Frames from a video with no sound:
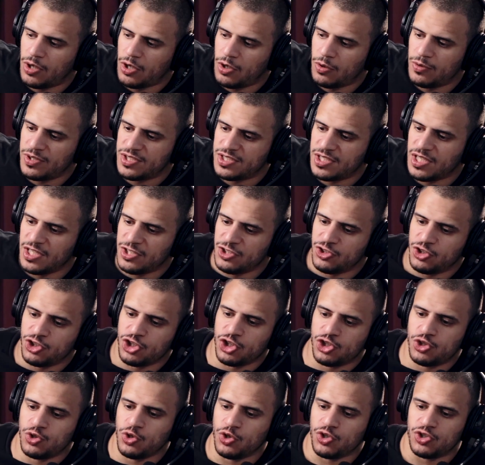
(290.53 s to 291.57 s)
always say, in
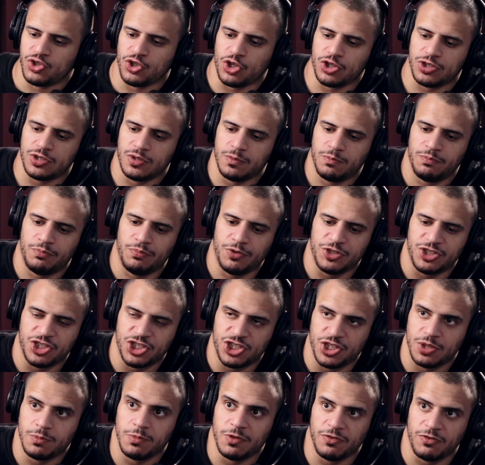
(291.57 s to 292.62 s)
jiu-jitsu you're taught
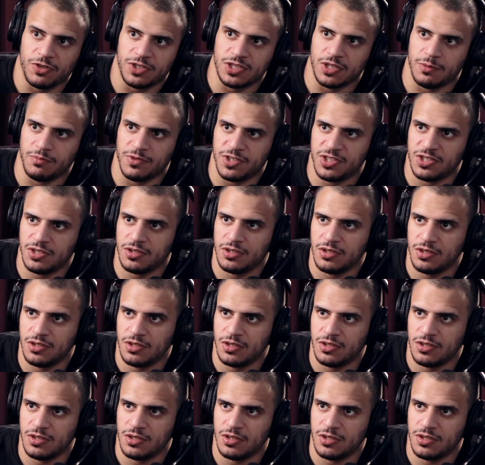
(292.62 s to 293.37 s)
position before submission.